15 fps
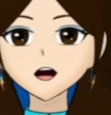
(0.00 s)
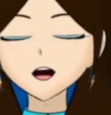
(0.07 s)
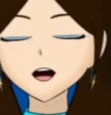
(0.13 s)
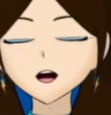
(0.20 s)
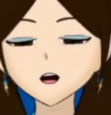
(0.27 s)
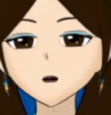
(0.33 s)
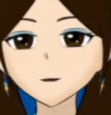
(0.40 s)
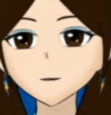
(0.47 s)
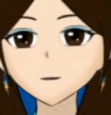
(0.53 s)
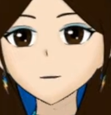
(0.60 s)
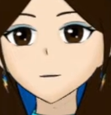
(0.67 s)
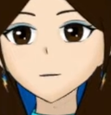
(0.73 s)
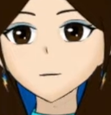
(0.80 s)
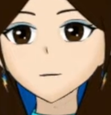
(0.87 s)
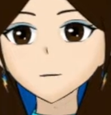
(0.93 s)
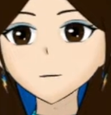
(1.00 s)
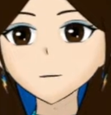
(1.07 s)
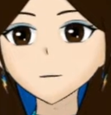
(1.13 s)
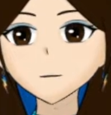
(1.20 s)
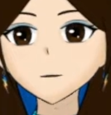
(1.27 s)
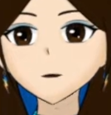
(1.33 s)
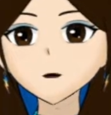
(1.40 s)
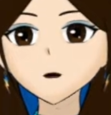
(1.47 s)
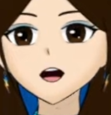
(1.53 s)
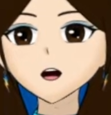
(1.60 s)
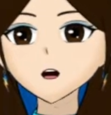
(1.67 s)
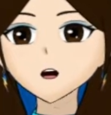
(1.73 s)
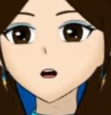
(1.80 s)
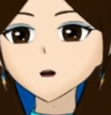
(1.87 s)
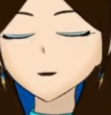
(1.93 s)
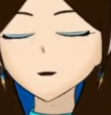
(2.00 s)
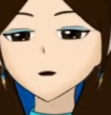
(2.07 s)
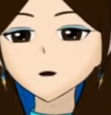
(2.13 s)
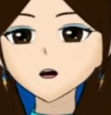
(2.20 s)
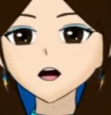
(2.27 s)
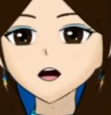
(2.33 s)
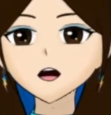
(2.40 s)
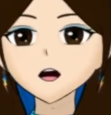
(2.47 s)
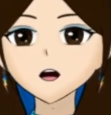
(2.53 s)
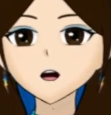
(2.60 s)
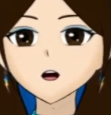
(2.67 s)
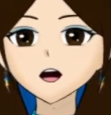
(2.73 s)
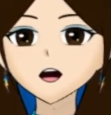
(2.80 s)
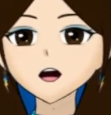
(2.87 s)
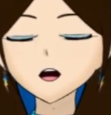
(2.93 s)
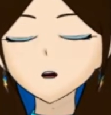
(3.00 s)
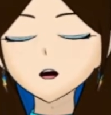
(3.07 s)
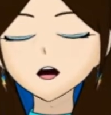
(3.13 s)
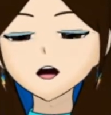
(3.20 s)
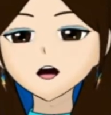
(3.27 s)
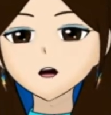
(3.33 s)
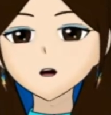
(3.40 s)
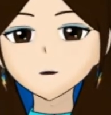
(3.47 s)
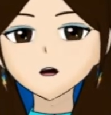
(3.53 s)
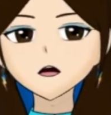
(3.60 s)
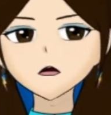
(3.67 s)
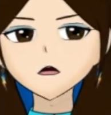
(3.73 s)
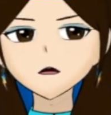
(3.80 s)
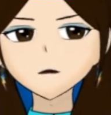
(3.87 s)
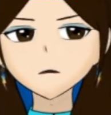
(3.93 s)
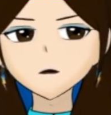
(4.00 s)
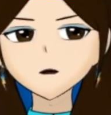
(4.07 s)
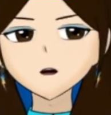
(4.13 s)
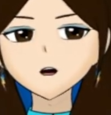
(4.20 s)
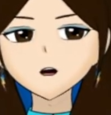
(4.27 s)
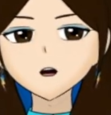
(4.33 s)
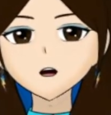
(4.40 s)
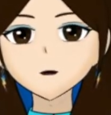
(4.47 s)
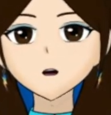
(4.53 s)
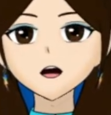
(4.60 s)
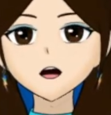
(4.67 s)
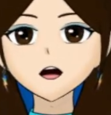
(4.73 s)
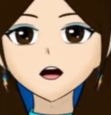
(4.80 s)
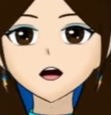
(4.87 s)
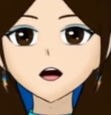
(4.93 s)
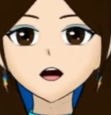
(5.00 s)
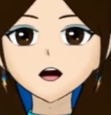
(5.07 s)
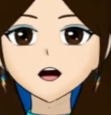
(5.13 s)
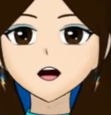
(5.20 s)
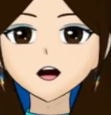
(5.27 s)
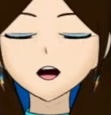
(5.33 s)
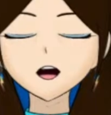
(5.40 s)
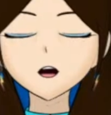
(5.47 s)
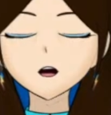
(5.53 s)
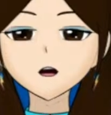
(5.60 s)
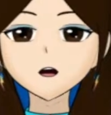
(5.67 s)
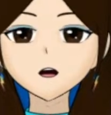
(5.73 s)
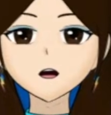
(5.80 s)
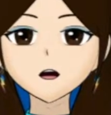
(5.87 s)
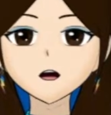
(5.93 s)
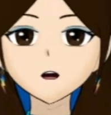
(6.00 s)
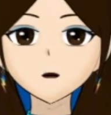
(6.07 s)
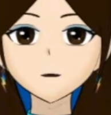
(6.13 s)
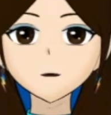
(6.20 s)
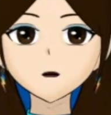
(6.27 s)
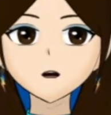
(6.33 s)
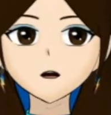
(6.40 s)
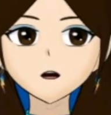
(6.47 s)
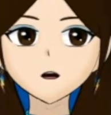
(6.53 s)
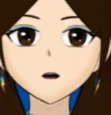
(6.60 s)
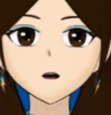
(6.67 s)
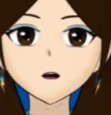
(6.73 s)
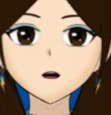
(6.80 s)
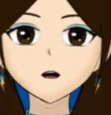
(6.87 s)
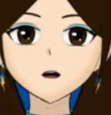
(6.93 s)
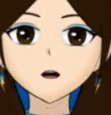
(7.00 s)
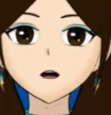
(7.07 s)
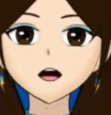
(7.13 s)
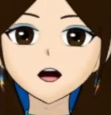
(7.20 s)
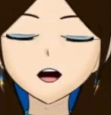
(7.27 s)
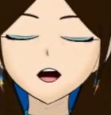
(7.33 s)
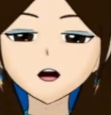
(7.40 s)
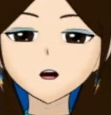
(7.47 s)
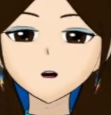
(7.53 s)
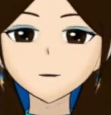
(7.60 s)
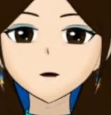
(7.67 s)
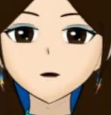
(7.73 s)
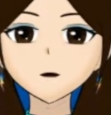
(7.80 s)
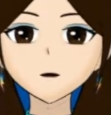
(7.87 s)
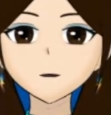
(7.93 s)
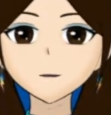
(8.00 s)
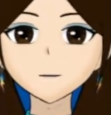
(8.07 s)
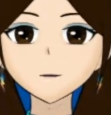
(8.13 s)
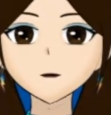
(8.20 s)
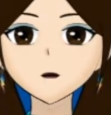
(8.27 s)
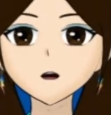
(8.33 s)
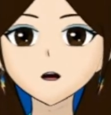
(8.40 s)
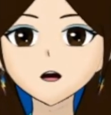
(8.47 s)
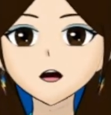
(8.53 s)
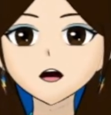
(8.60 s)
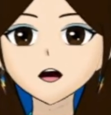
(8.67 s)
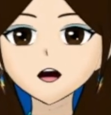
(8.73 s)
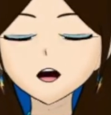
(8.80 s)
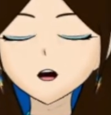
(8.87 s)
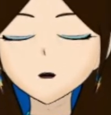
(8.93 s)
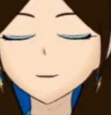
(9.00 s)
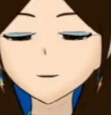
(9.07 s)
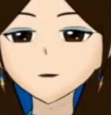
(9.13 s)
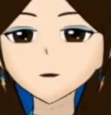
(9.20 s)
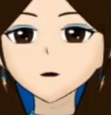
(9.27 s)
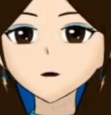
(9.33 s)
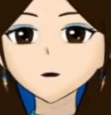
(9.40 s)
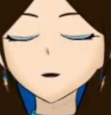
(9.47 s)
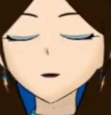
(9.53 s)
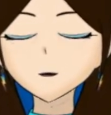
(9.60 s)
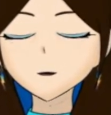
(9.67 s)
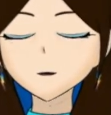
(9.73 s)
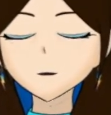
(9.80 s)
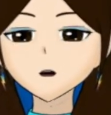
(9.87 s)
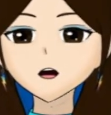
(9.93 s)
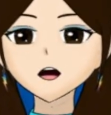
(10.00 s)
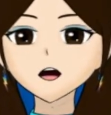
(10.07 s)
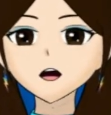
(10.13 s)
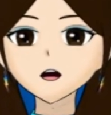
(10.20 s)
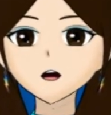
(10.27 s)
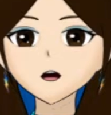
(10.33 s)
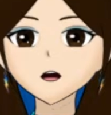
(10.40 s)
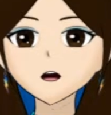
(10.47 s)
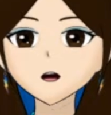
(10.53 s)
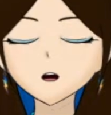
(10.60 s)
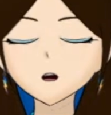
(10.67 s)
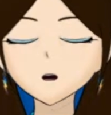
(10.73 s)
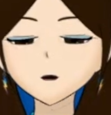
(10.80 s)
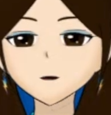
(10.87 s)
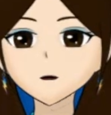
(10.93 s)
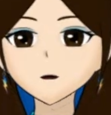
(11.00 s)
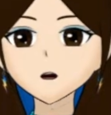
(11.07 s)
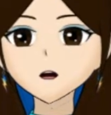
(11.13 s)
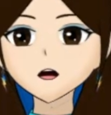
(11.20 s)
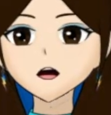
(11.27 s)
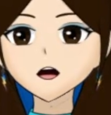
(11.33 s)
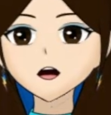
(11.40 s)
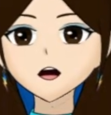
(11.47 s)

watch Evangelion. You don't necessarily have to watch everything in the franchise, but it is good to like give you different perspectives on the story and the characters. And